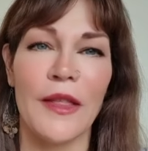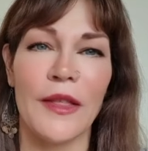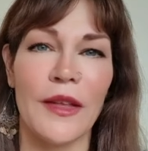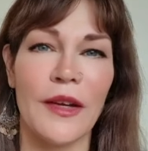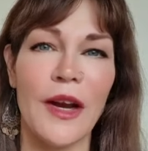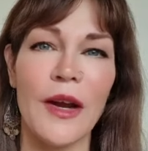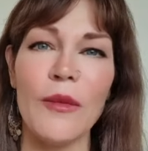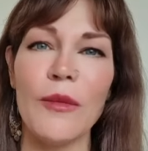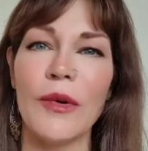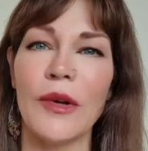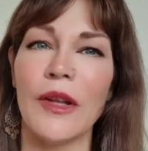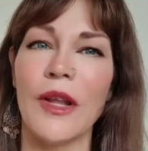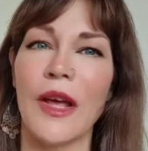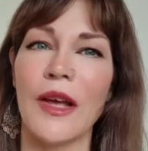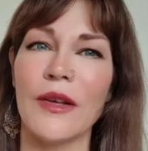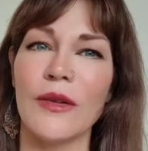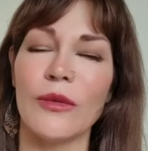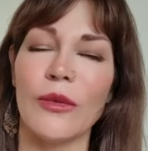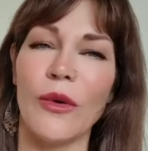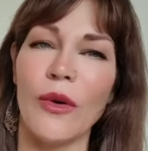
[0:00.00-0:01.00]
that I
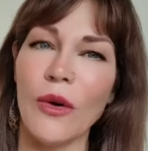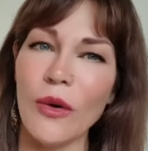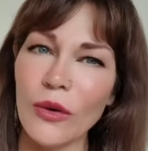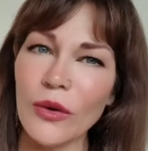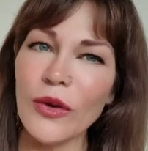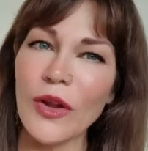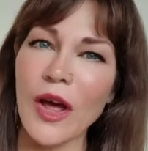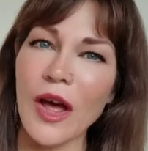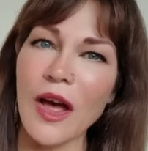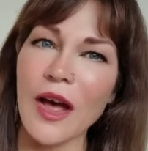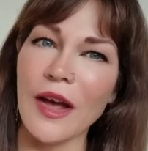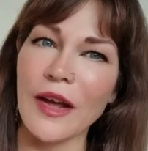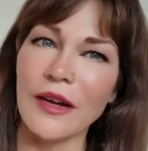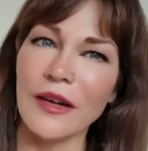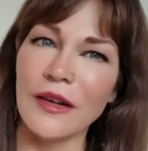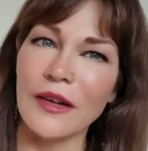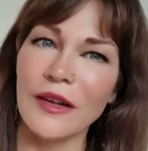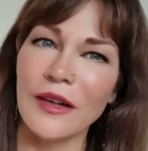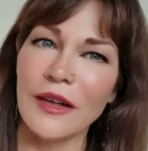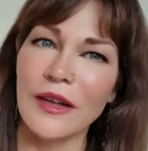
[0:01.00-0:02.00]
realized, well, hold
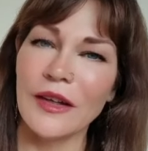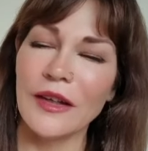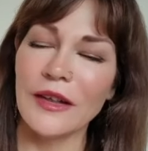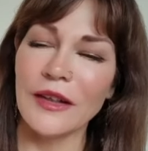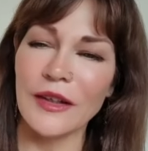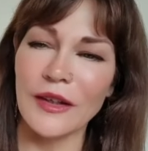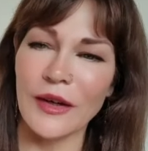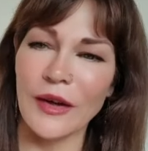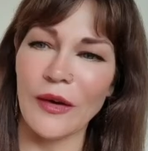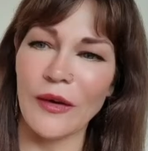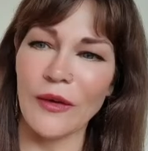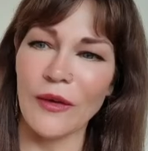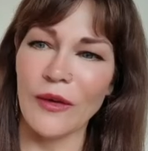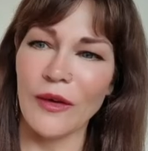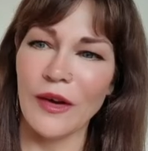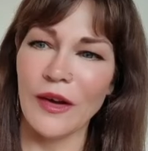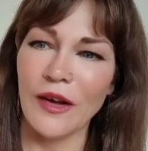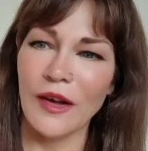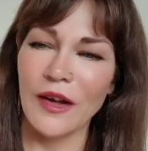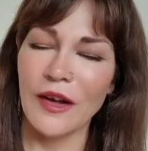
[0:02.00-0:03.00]
on, you
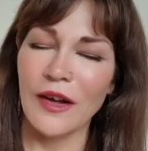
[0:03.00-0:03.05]
know,